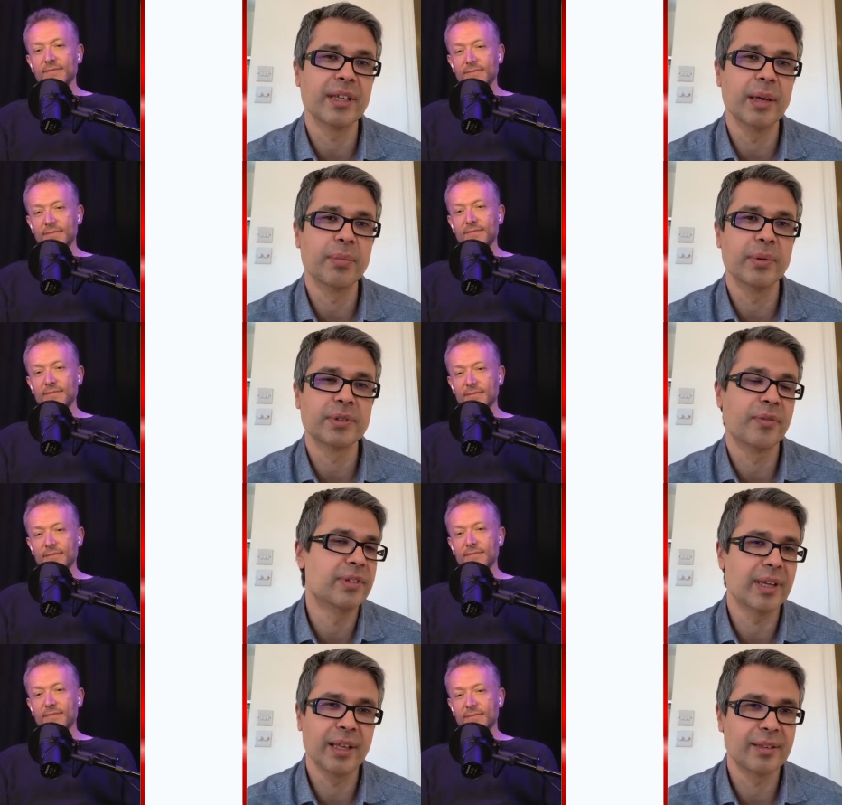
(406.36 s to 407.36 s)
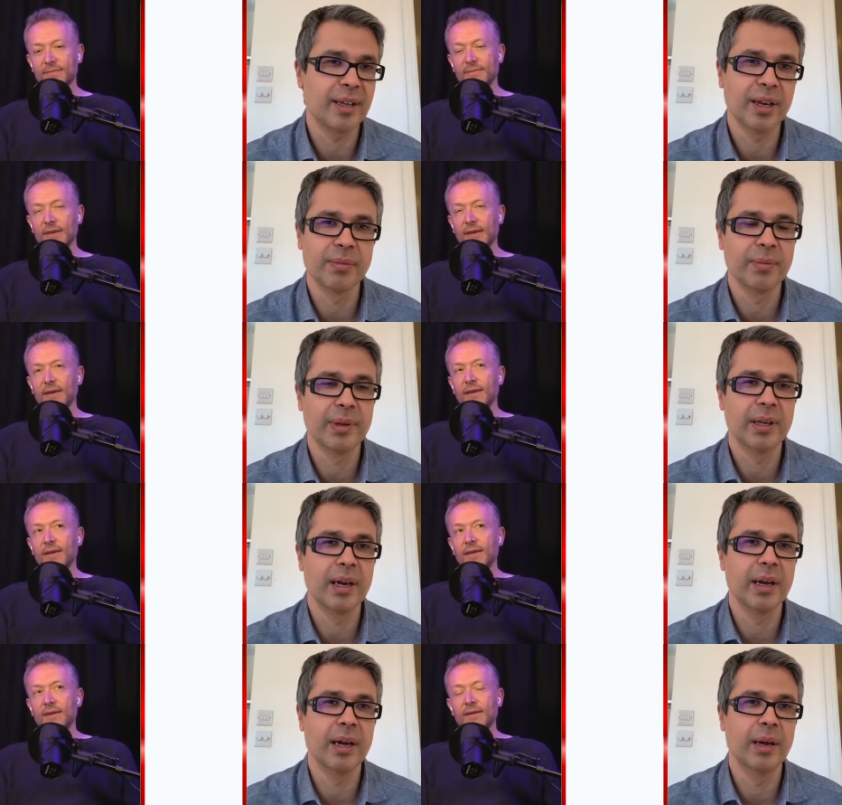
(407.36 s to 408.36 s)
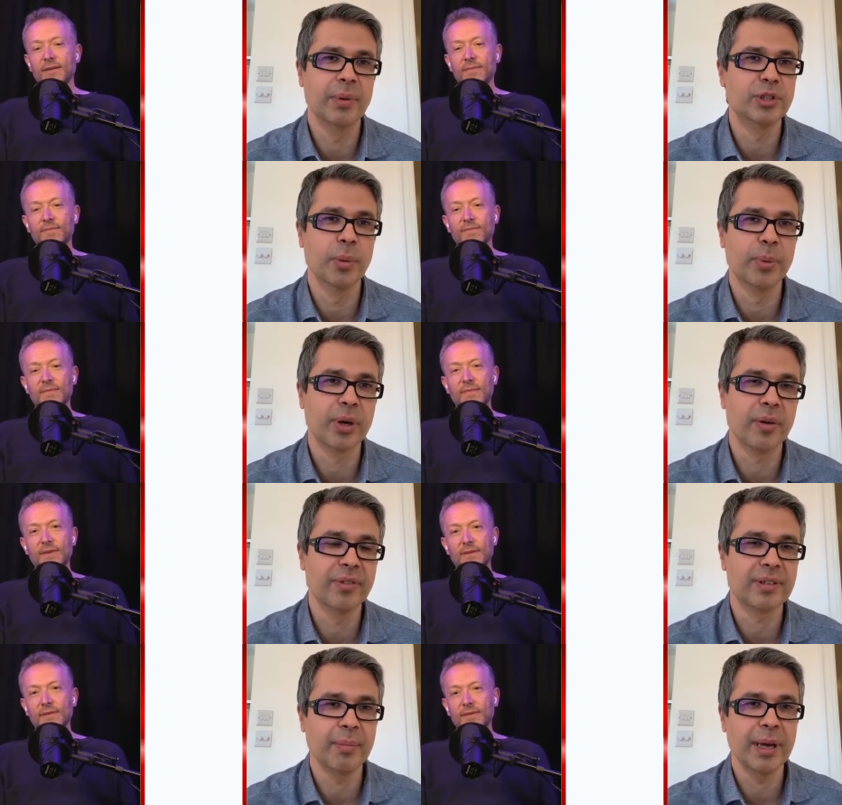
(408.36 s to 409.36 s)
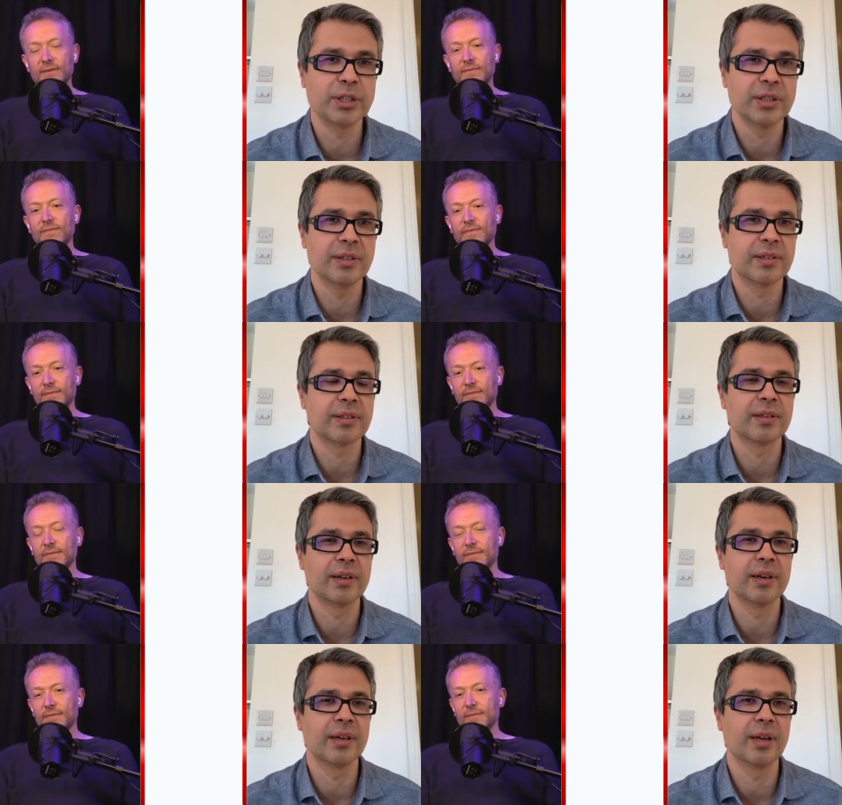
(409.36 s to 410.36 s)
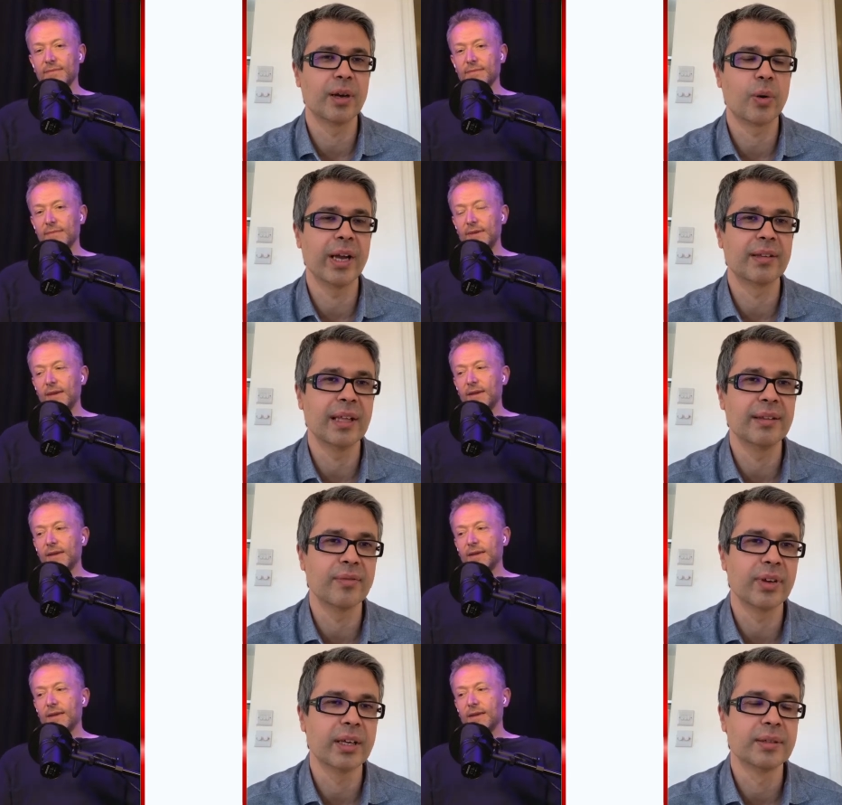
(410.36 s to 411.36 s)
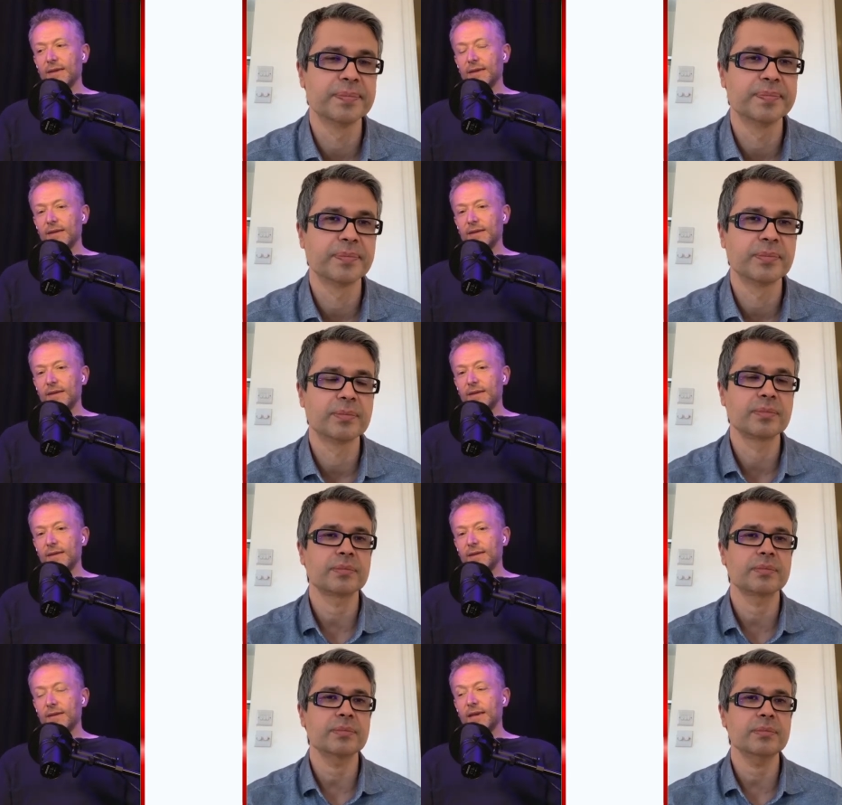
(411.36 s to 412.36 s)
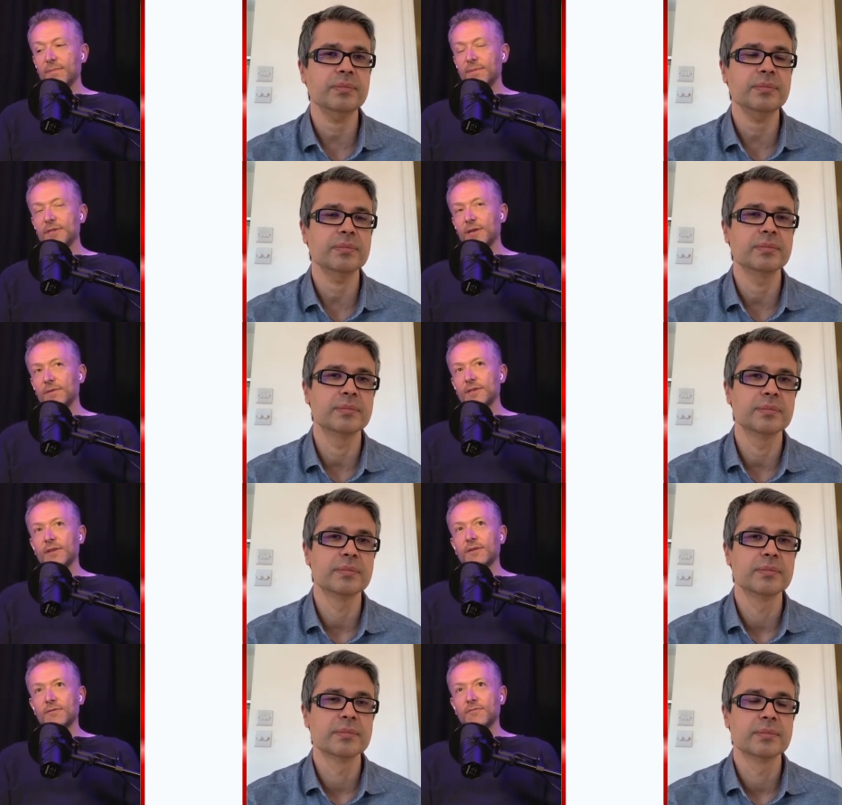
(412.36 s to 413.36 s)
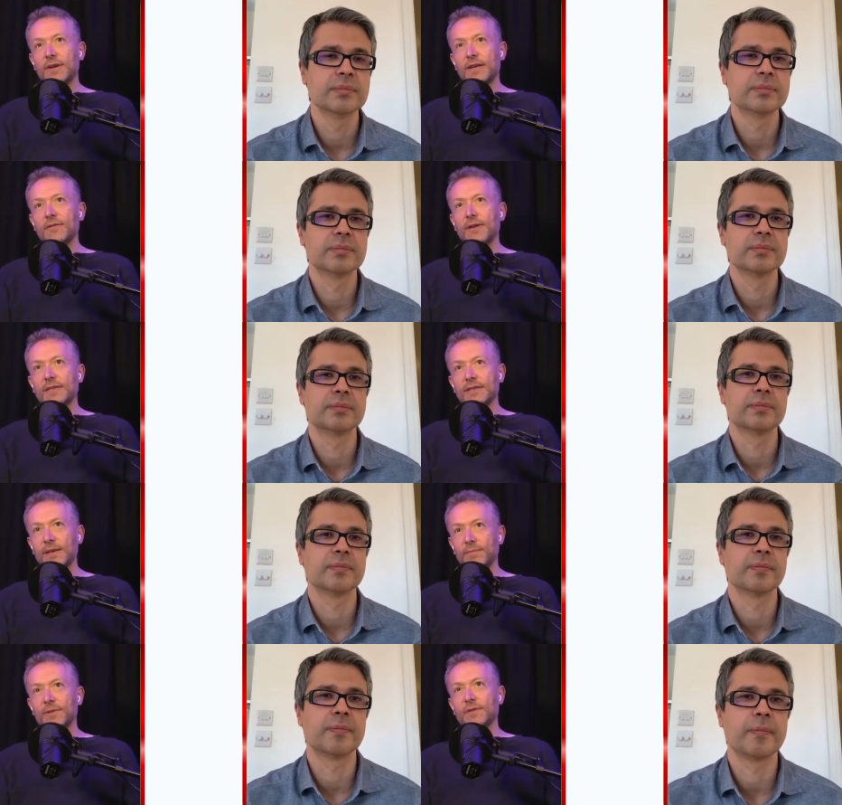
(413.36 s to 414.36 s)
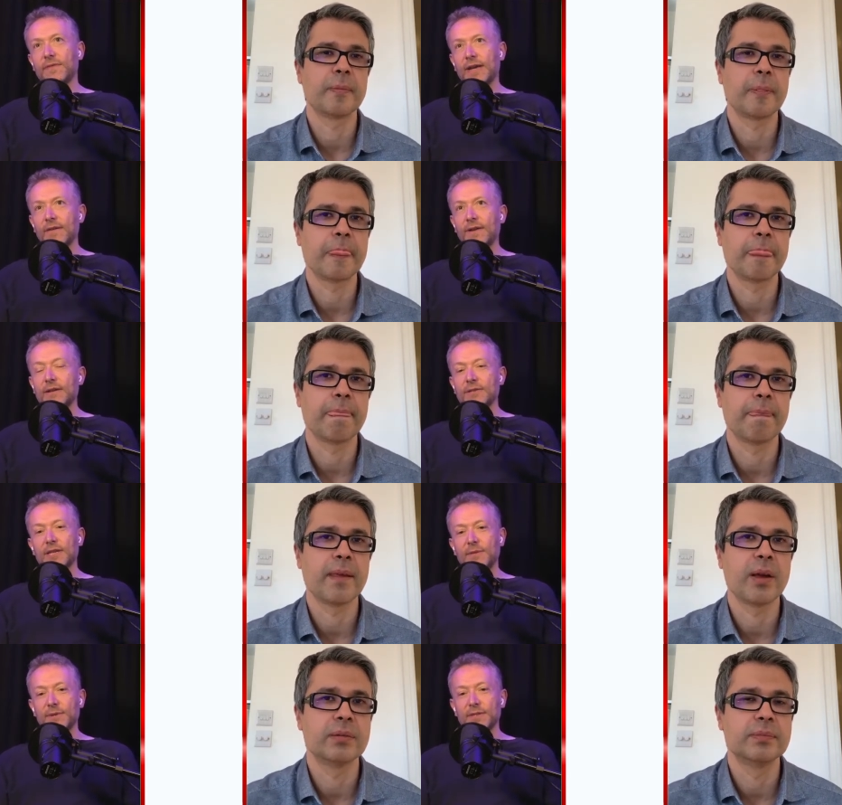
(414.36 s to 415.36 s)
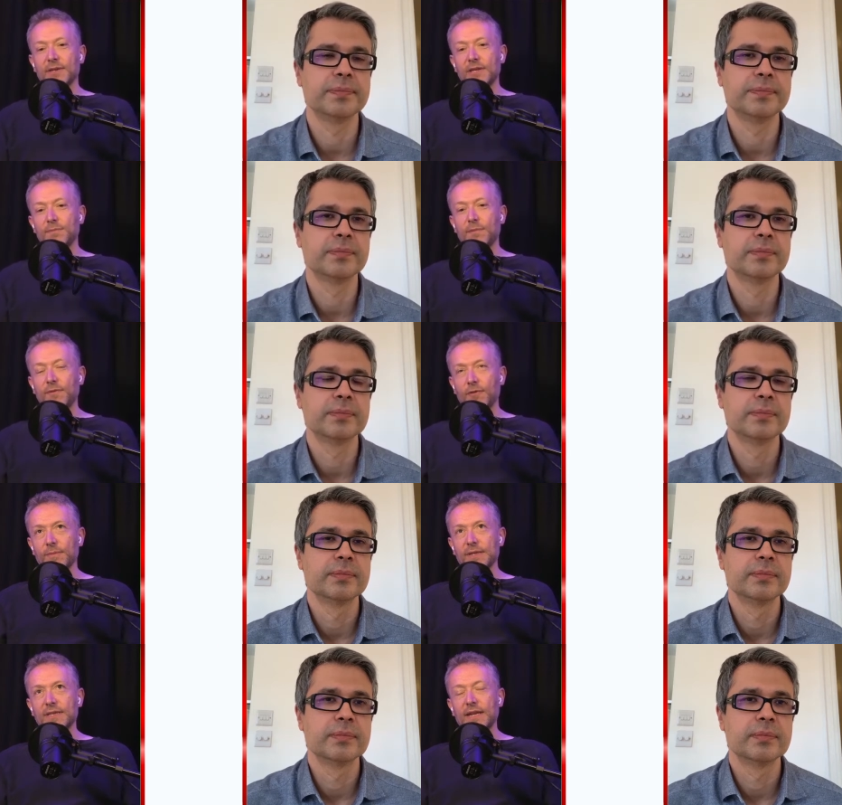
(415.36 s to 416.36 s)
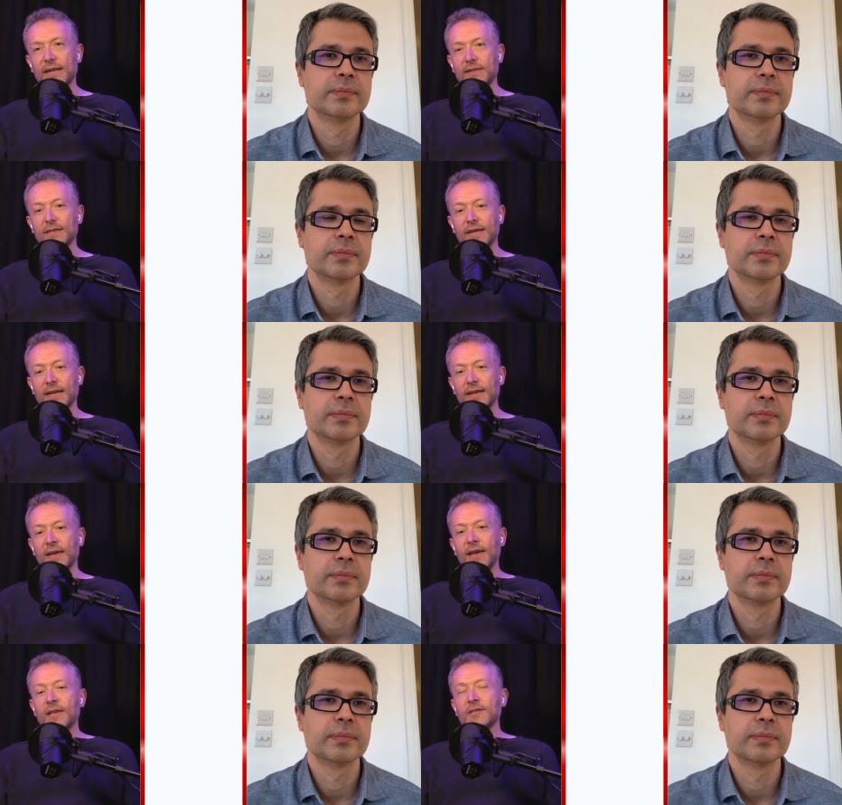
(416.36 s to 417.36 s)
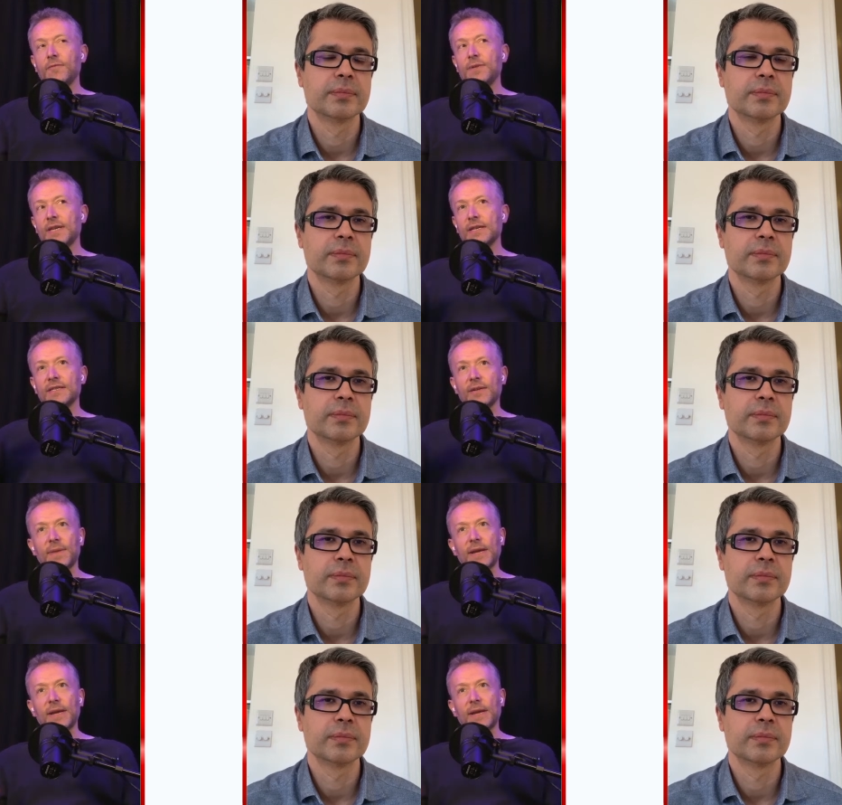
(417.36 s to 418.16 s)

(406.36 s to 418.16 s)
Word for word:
Speaker 1: sleep, which obviously is, you know, which your book obviously mentions, uh, you know, quite extensively.
Speaker 2: Yeah, so so those are really great examples of, of how sleep is, is performance enhancing. So if we take a step